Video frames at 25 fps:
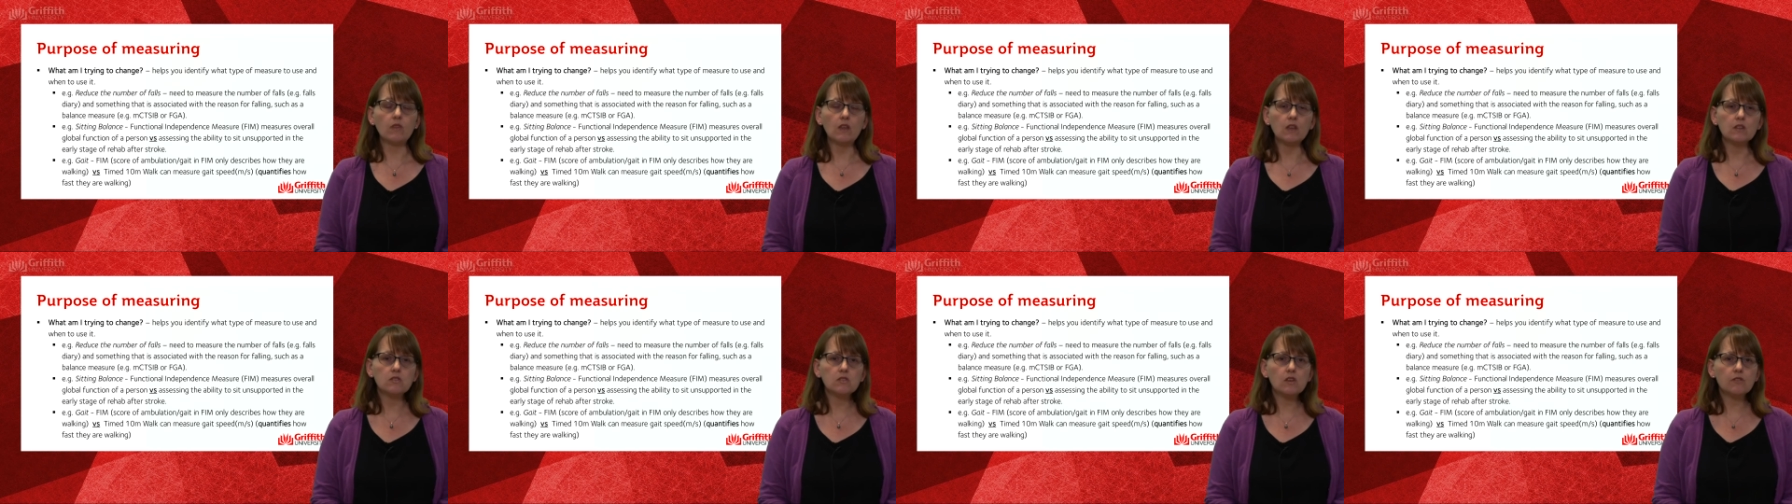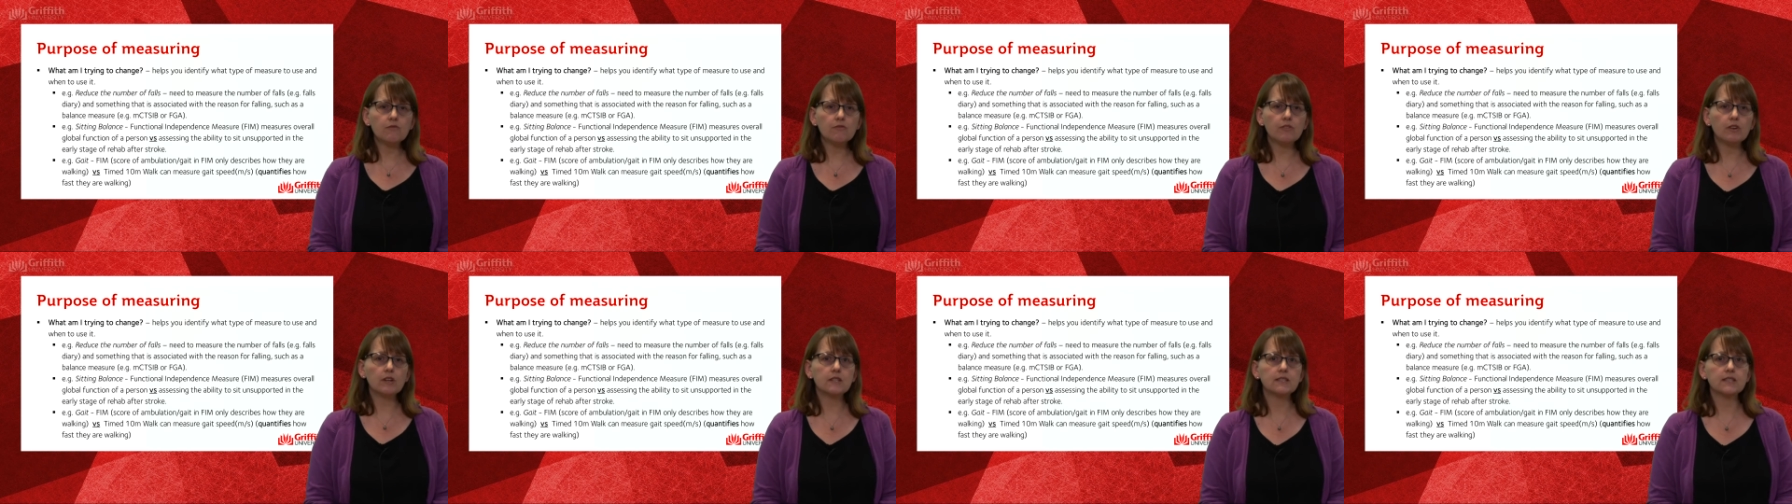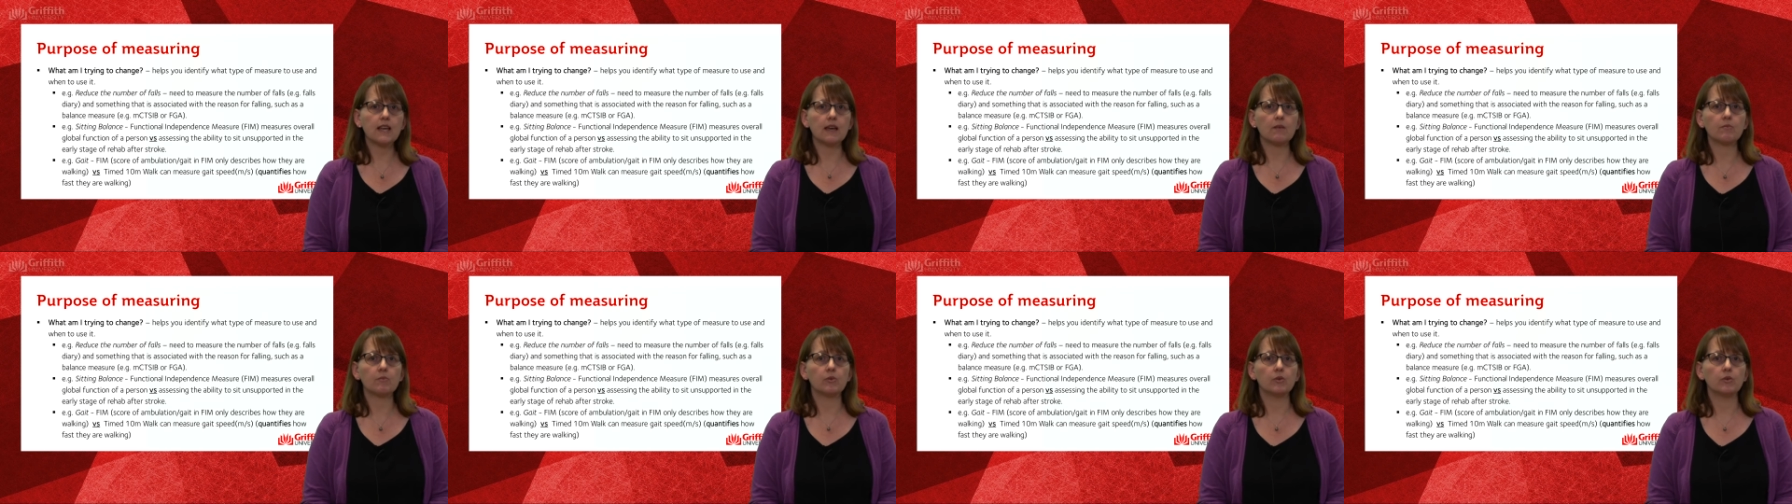So for
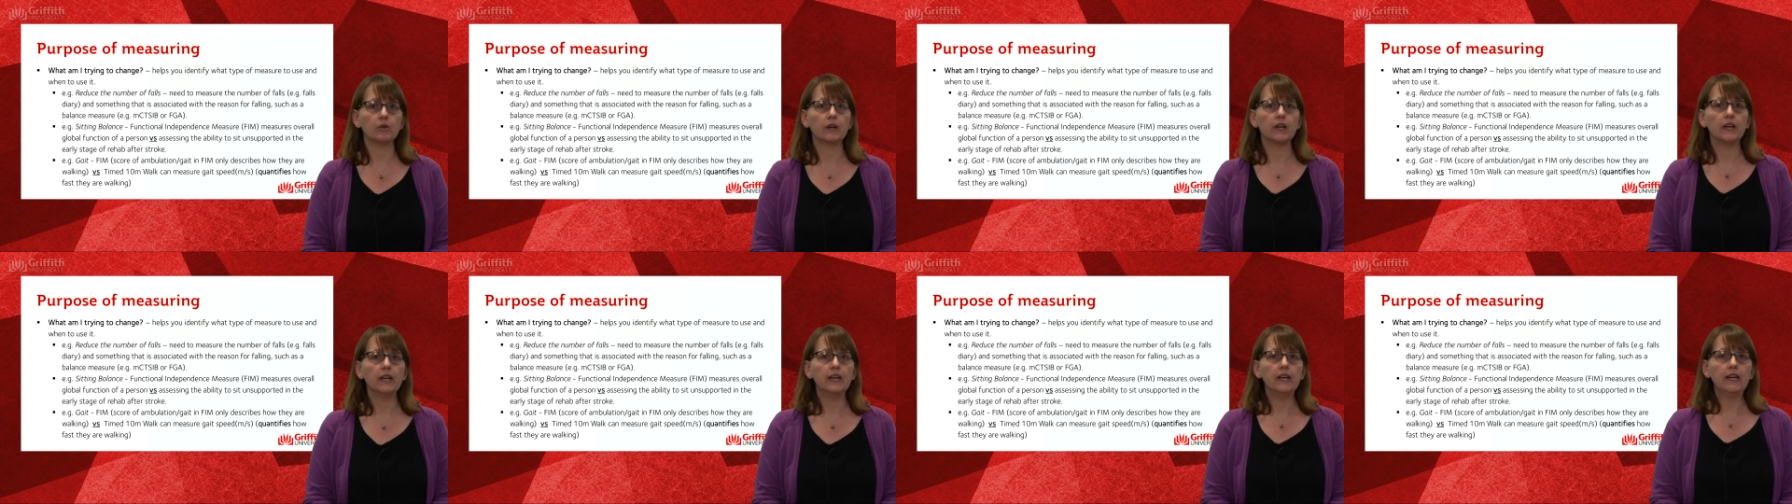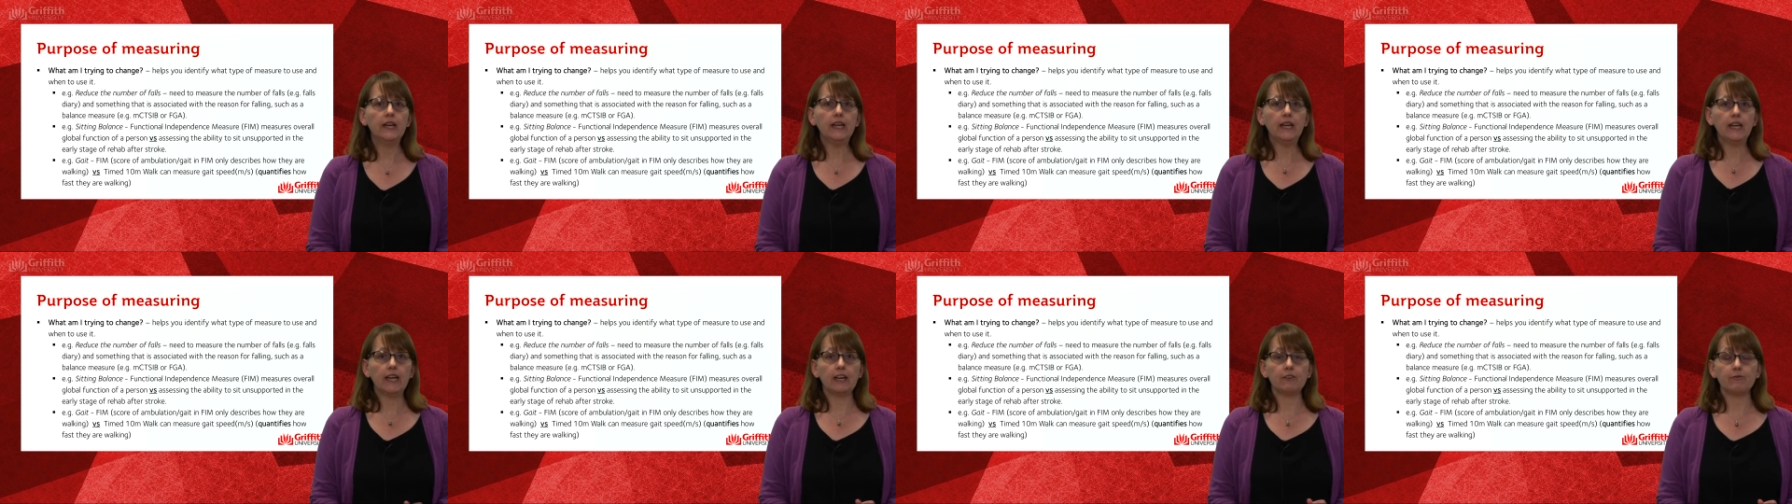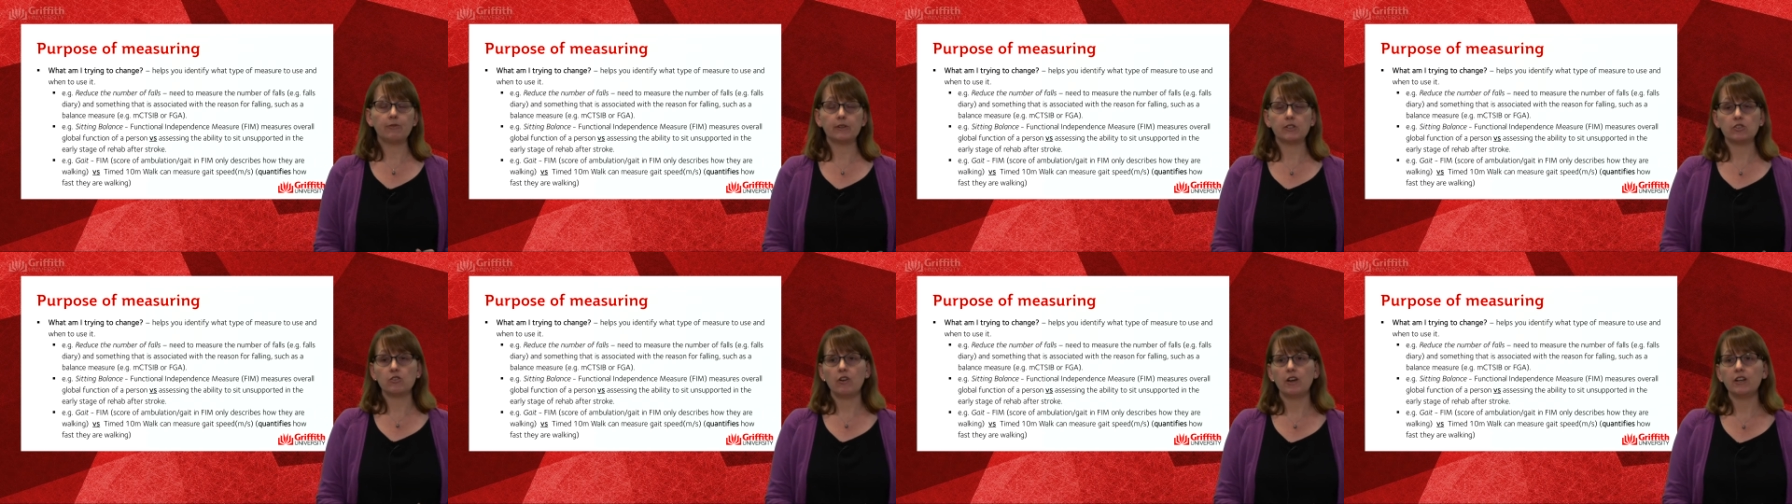example, if
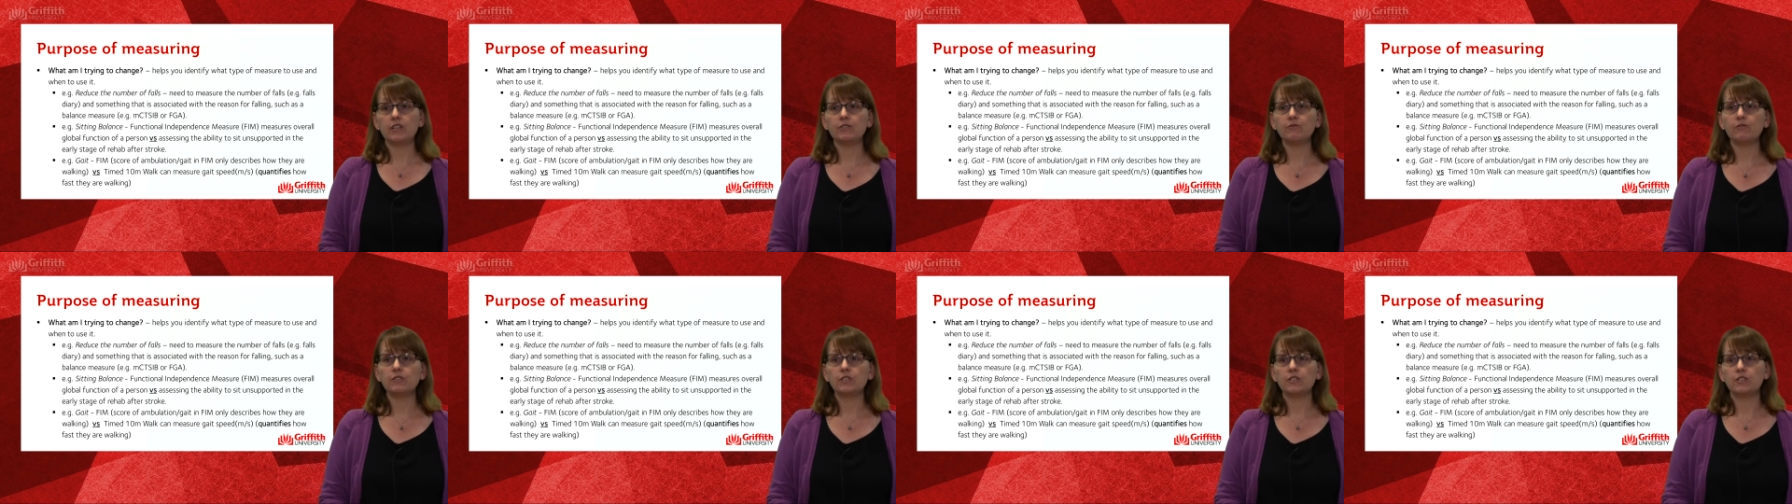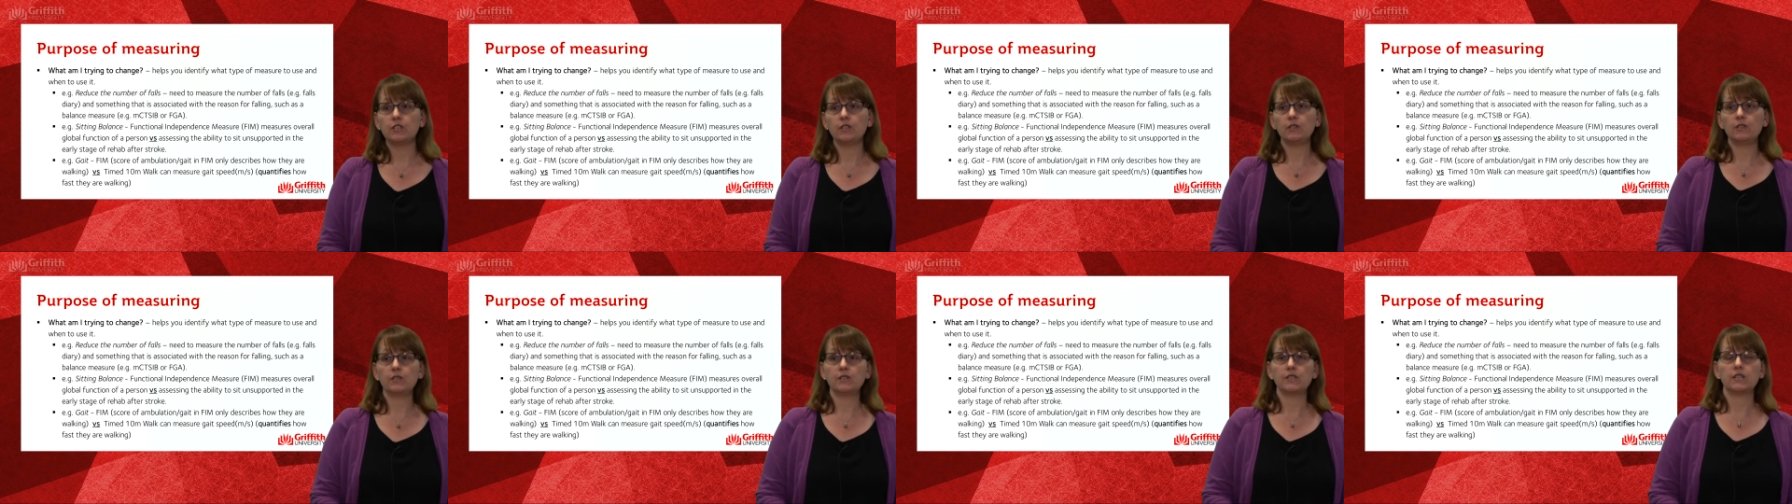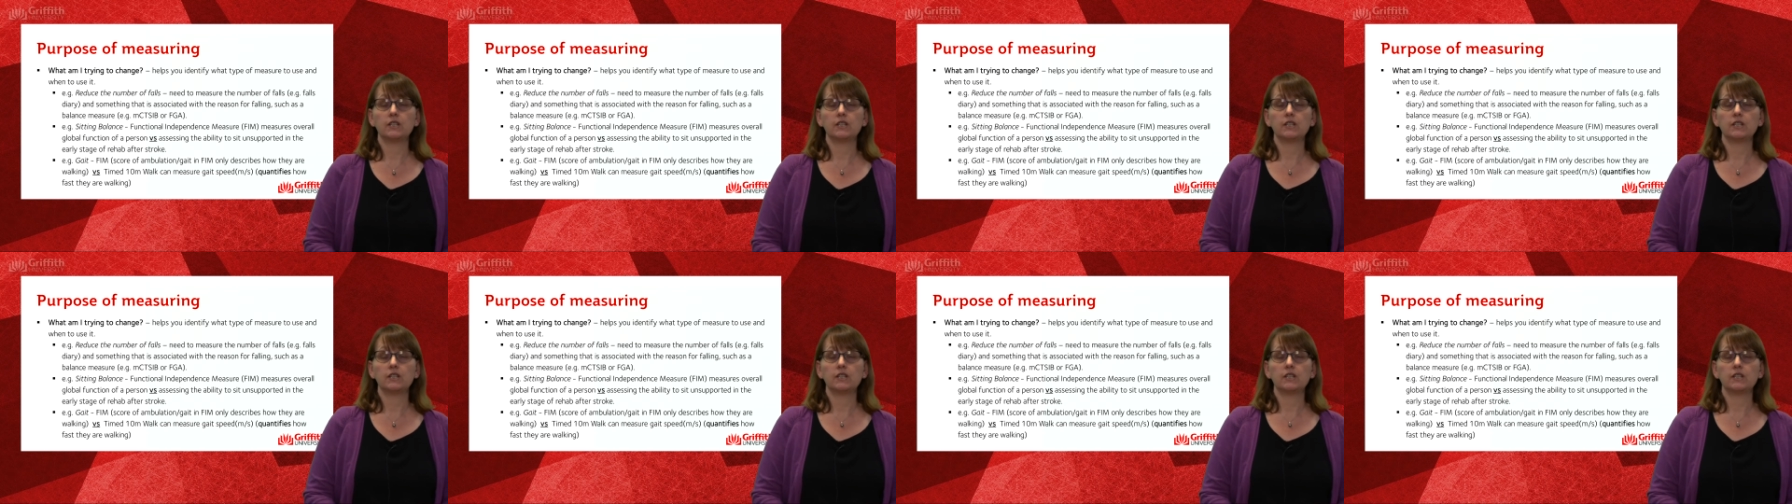we're trying to reduce